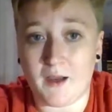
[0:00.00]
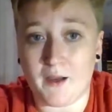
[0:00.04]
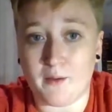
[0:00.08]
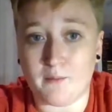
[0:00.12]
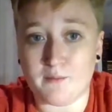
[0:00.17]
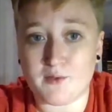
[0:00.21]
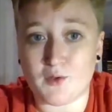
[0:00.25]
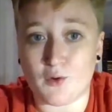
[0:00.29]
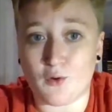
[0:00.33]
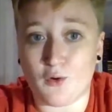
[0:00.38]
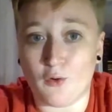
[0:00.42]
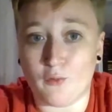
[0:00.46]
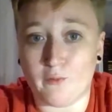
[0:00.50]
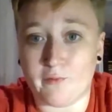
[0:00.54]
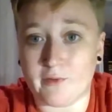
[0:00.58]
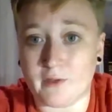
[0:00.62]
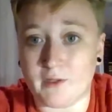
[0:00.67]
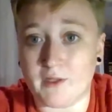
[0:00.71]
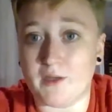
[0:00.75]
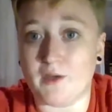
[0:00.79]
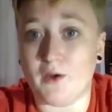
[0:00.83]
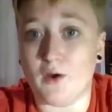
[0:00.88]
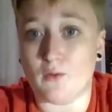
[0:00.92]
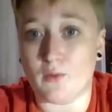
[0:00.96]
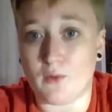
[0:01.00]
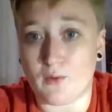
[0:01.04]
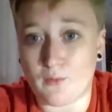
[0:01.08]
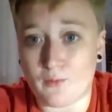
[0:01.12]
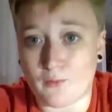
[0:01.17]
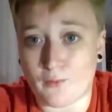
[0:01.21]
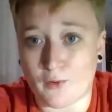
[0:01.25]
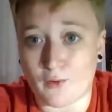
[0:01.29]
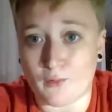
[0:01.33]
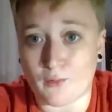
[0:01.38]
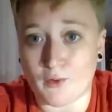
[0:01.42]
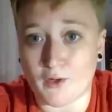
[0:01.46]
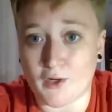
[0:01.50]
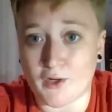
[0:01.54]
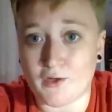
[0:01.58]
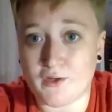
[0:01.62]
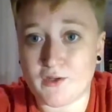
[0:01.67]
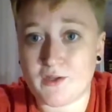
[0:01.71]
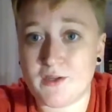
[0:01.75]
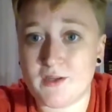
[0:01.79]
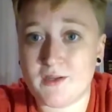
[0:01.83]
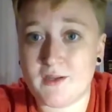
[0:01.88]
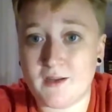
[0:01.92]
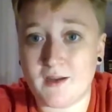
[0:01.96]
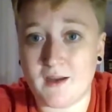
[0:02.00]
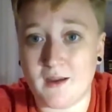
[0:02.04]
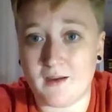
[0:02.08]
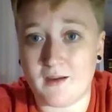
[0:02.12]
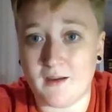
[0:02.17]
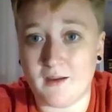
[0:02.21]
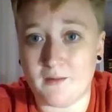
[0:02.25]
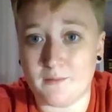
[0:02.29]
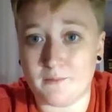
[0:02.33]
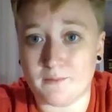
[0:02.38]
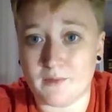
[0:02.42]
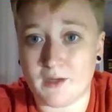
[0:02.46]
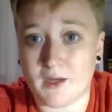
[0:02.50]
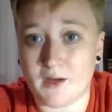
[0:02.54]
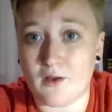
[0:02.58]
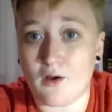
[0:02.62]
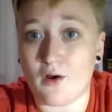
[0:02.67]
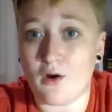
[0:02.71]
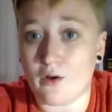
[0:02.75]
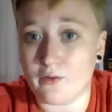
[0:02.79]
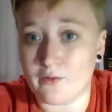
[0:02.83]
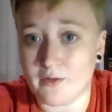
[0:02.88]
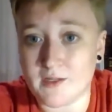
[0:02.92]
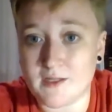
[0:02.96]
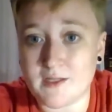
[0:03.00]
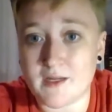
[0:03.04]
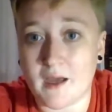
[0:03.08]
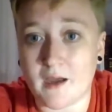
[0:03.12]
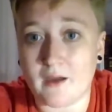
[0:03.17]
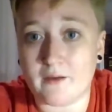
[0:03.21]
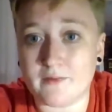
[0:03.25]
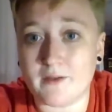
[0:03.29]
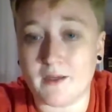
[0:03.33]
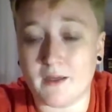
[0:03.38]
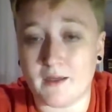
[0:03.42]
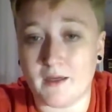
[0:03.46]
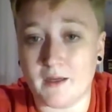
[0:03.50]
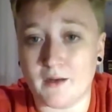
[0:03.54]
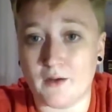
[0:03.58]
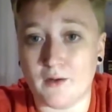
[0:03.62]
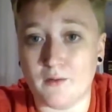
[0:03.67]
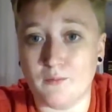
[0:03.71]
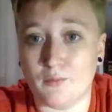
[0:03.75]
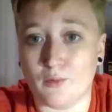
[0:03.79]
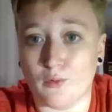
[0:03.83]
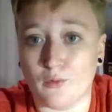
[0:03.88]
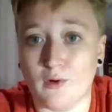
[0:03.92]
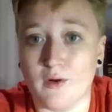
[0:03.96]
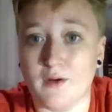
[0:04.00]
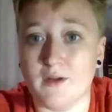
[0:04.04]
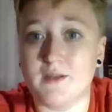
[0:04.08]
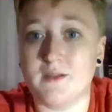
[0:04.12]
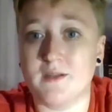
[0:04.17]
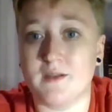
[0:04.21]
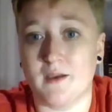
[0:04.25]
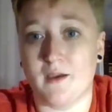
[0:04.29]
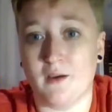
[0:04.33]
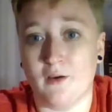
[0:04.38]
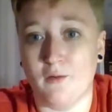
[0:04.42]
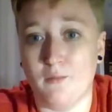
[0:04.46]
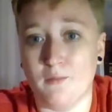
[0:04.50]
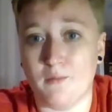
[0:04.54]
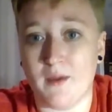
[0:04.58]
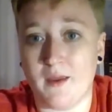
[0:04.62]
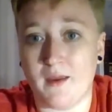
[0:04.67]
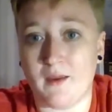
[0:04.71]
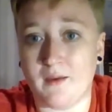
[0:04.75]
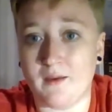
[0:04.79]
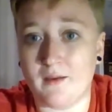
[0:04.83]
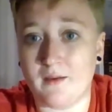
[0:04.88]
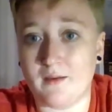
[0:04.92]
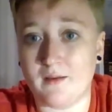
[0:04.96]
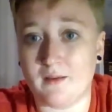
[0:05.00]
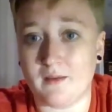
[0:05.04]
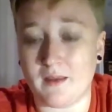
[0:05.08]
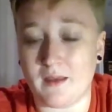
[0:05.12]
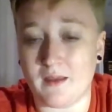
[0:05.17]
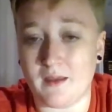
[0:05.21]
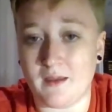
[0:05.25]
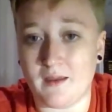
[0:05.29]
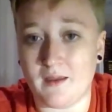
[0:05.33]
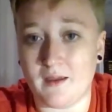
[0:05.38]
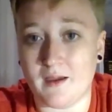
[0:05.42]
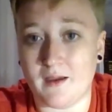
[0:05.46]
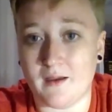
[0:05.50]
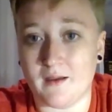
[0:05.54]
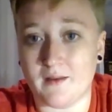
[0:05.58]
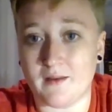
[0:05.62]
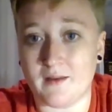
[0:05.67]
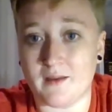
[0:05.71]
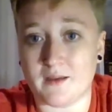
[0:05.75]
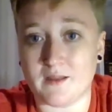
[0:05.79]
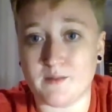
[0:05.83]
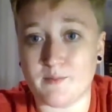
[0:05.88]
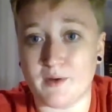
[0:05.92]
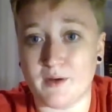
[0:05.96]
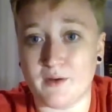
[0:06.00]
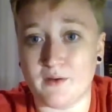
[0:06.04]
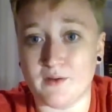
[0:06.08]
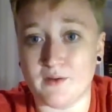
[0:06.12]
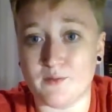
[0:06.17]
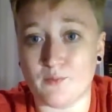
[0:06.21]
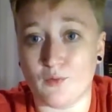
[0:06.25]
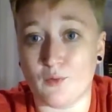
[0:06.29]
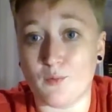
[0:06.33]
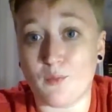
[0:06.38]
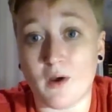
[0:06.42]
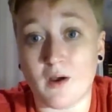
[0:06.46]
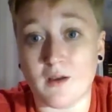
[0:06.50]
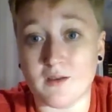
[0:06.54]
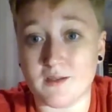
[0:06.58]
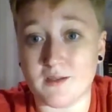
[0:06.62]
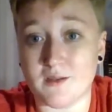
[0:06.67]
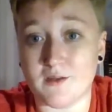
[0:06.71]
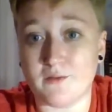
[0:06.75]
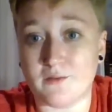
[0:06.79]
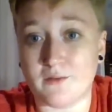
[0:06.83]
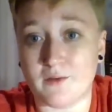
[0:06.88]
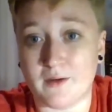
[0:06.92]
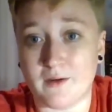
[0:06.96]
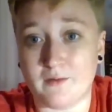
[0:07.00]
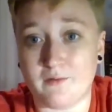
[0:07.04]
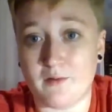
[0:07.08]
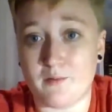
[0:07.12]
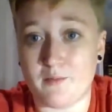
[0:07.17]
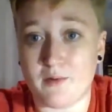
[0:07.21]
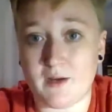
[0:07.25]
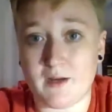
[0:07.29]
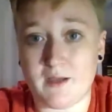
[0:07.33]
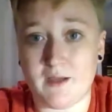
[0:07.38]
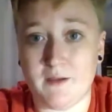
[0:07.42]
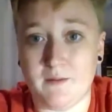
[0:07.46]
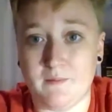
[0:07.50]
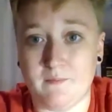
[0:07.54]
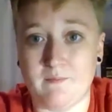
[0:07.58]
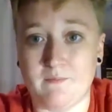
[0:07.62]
So hopefully going forward, kind of all the staff can get on board to help make the experience more positive for everybody.